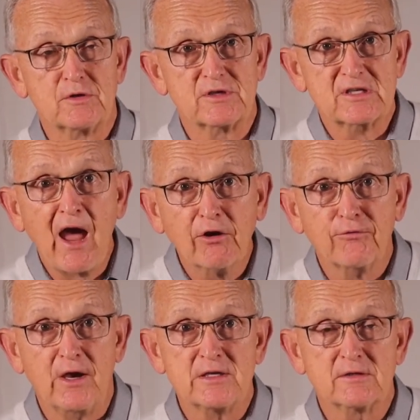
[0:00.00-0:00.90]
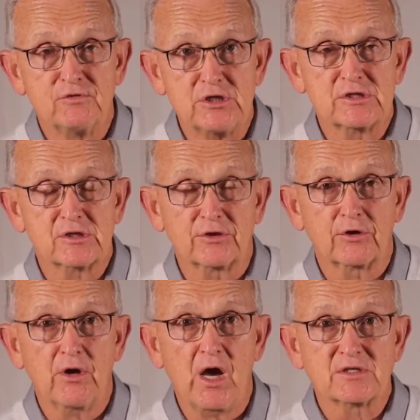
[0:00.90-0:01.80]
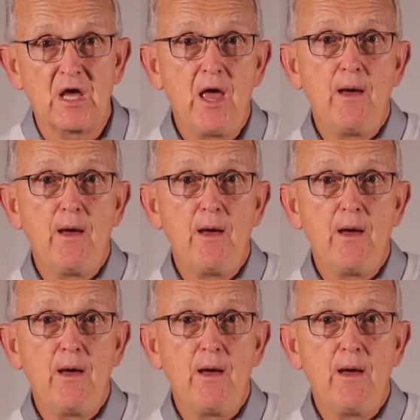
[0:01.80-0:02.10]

of the sacrifice of Jesus on the cross.